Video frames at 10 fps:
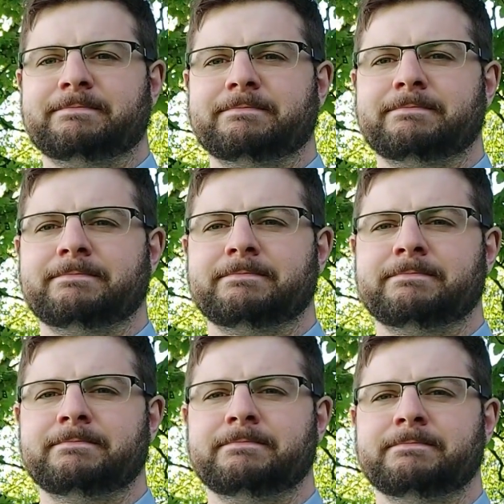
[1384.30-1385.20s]

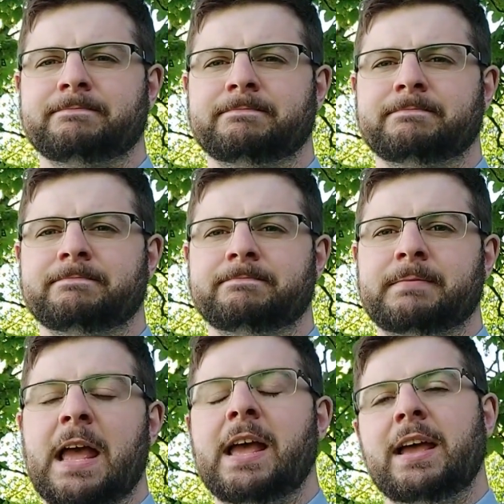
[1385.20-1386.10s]
Nothing is said.